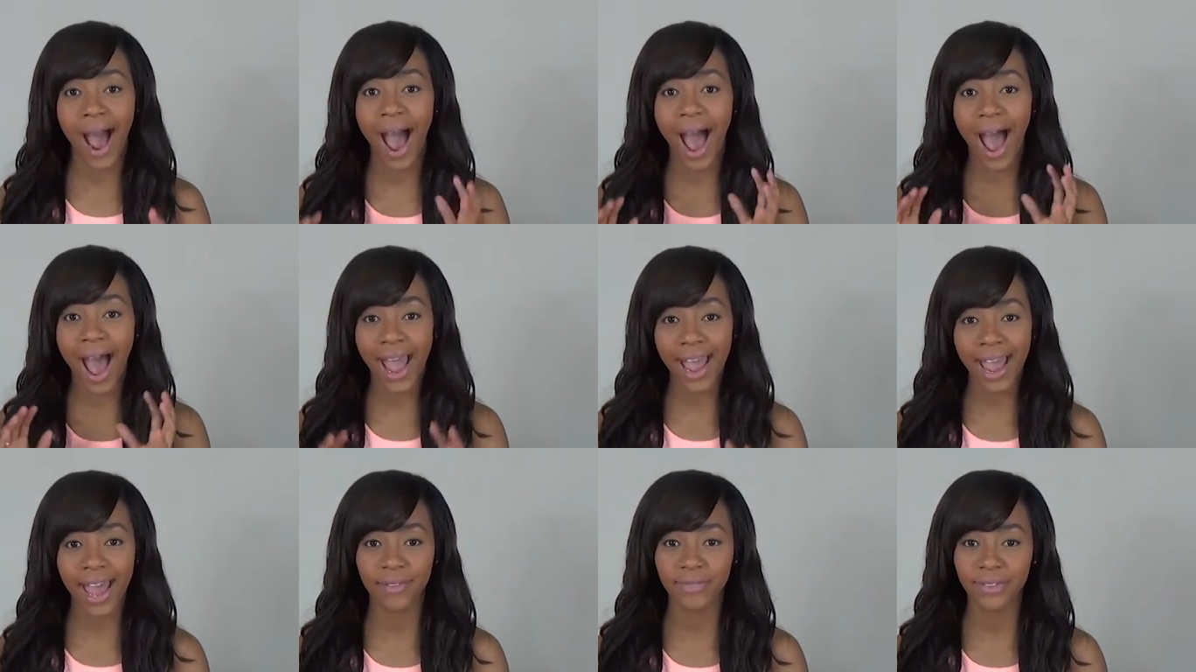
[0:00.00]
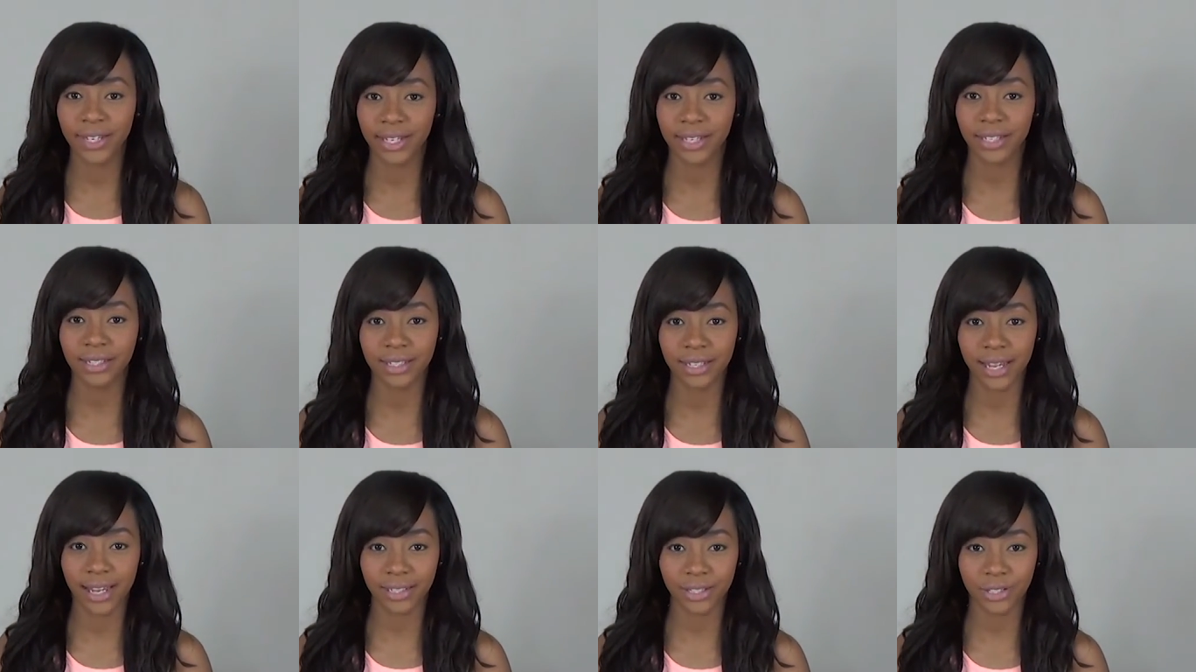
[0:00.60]
I have the
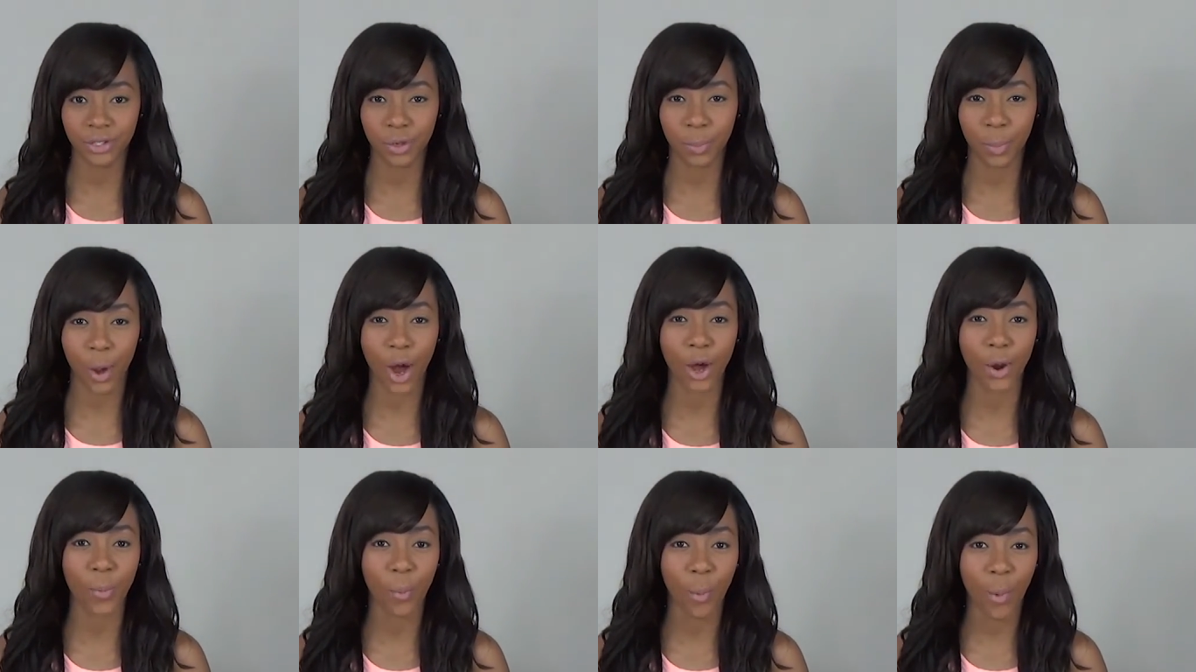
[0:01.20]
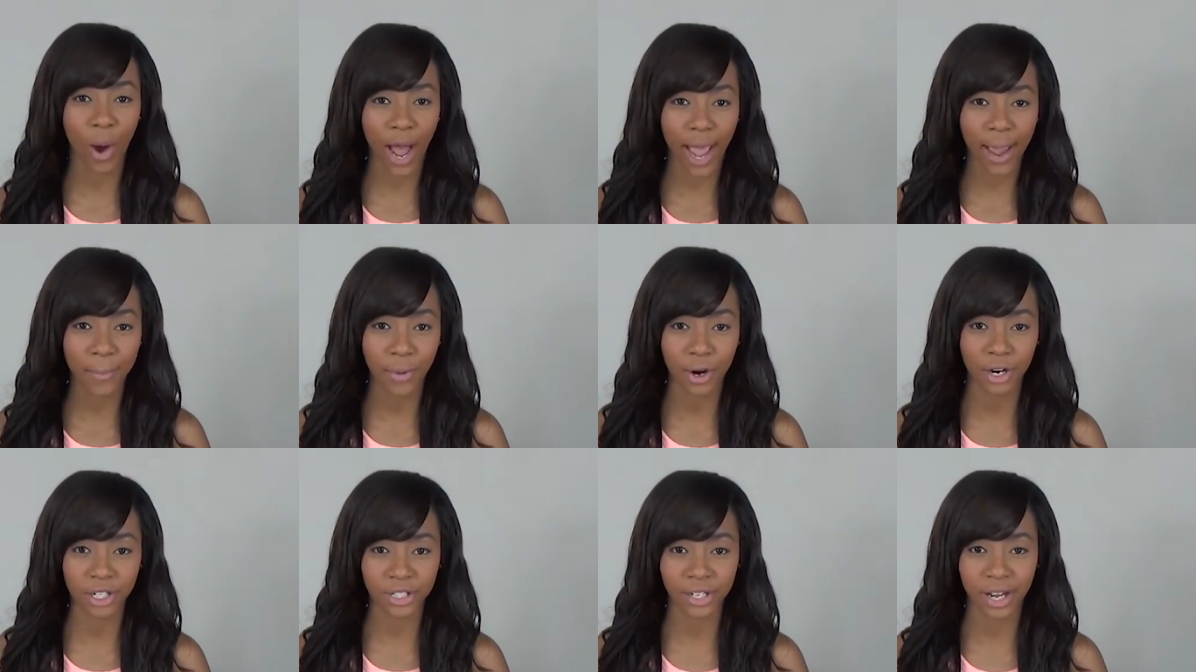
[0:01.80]
inside scoop on why
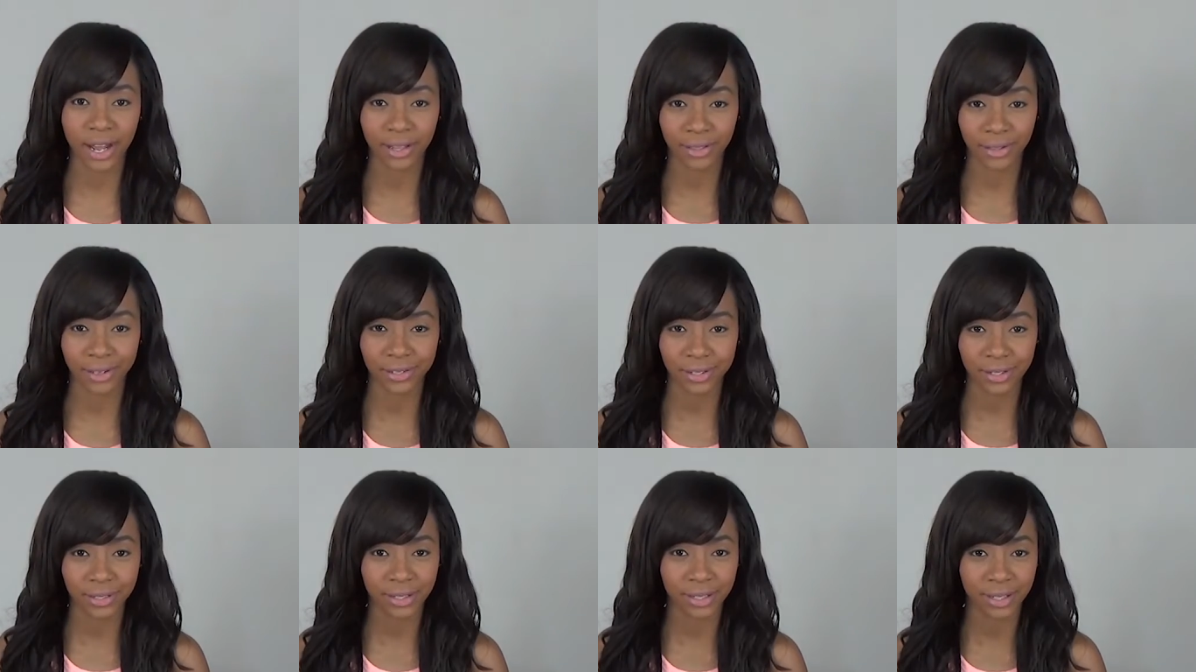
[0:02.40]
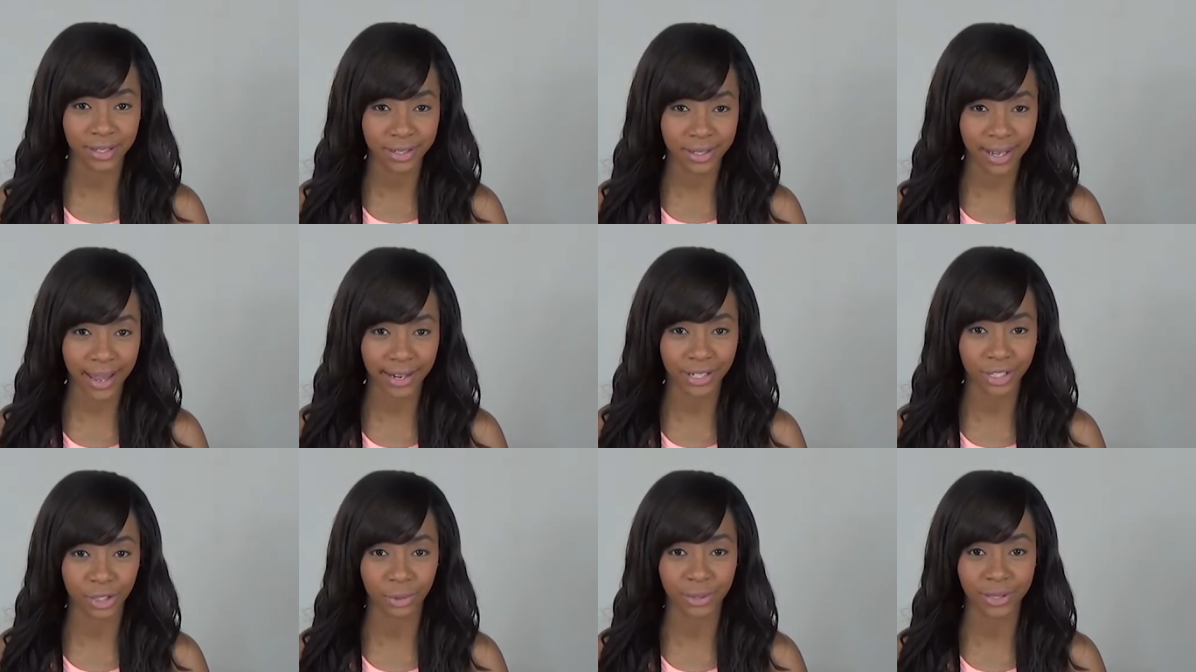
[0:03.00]
Marshawn Lynch
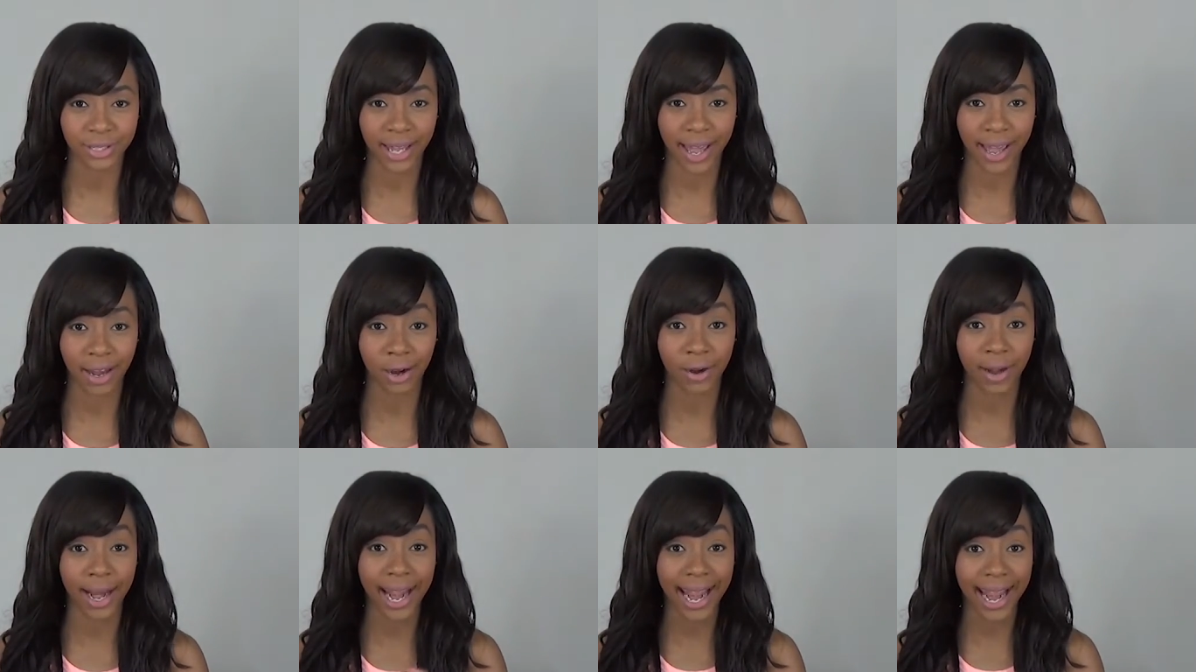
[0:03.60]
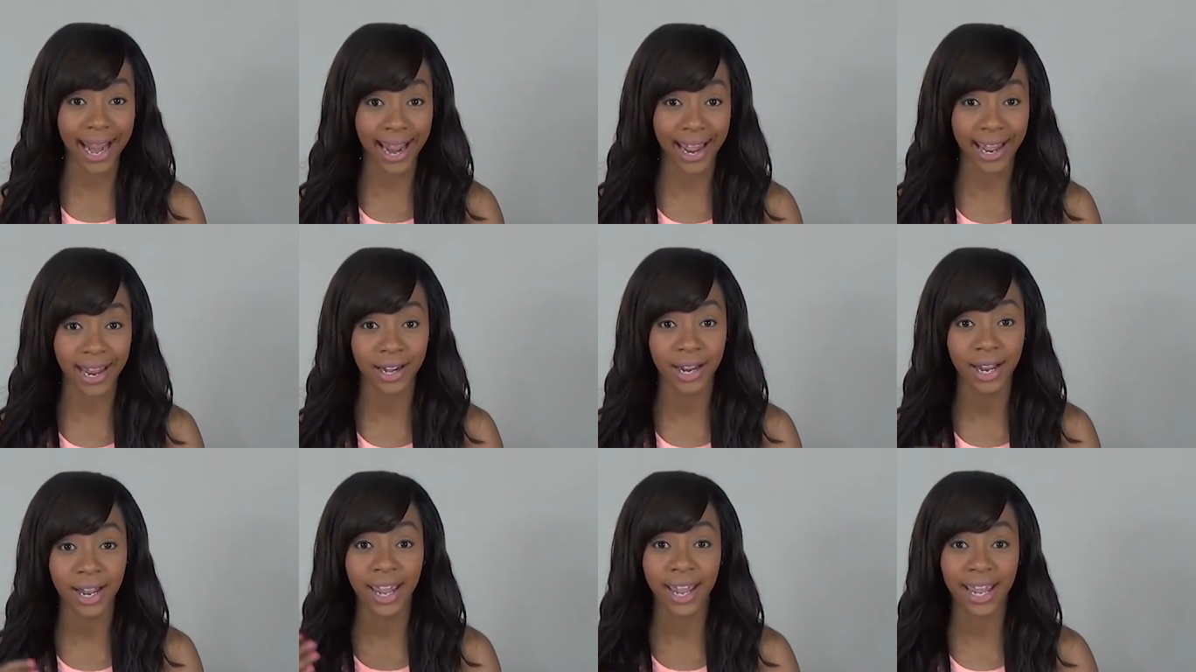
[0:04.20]
decided to retire,
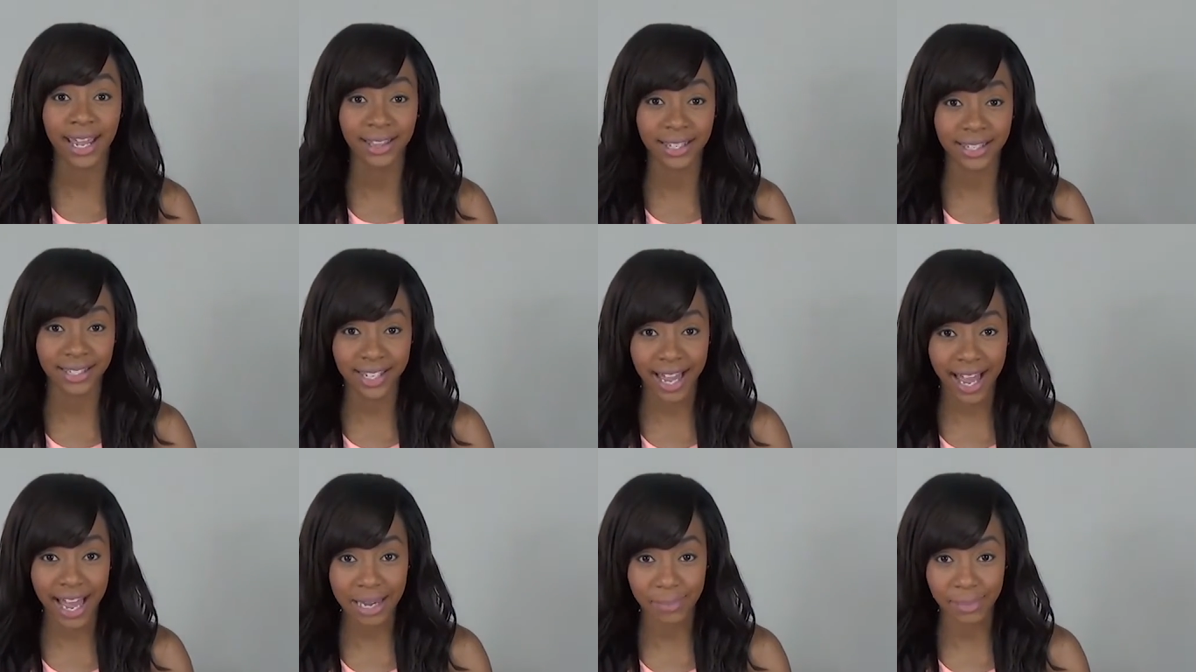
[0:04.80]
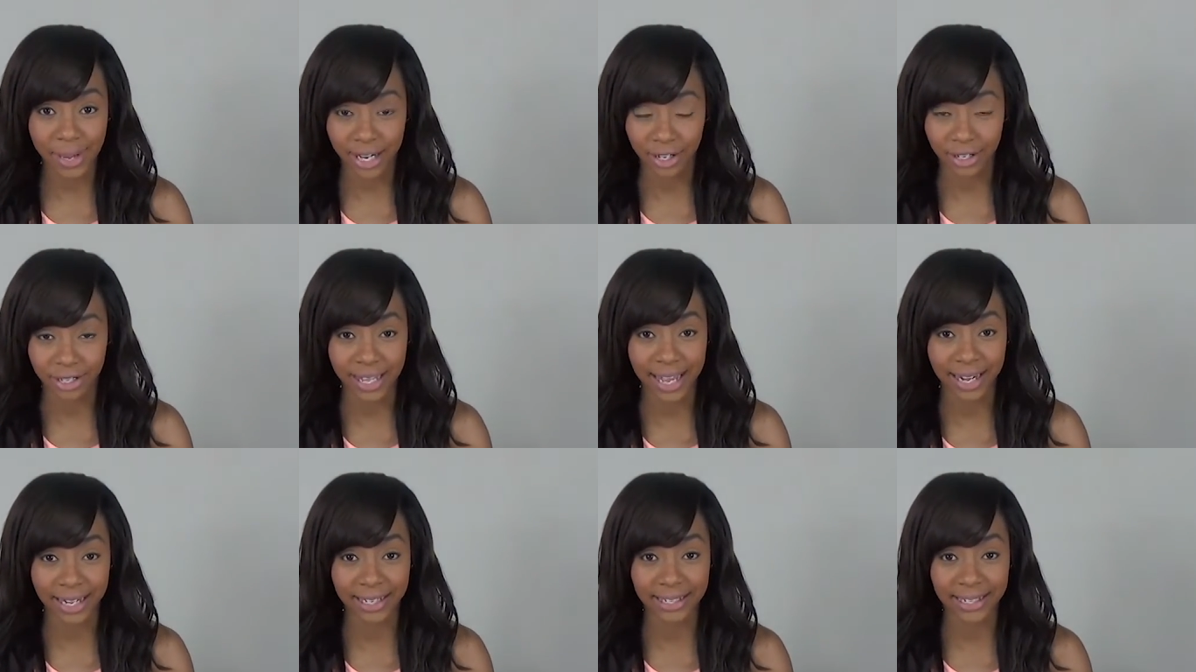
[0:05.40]
and in the time manner
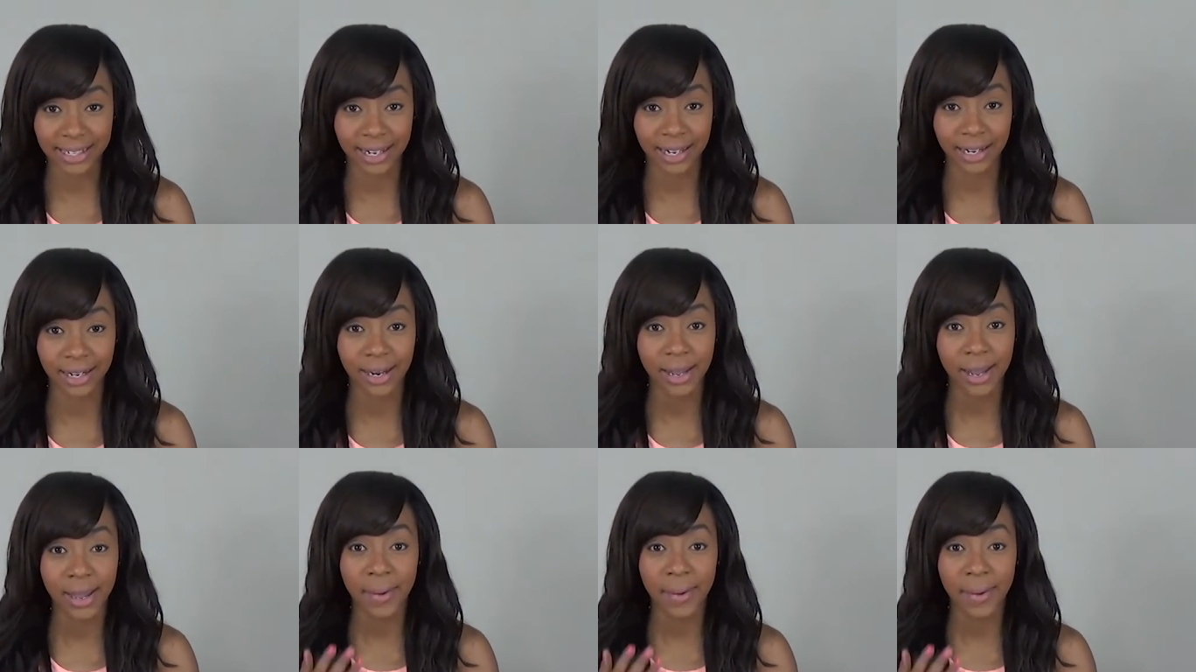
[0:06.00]
that he did.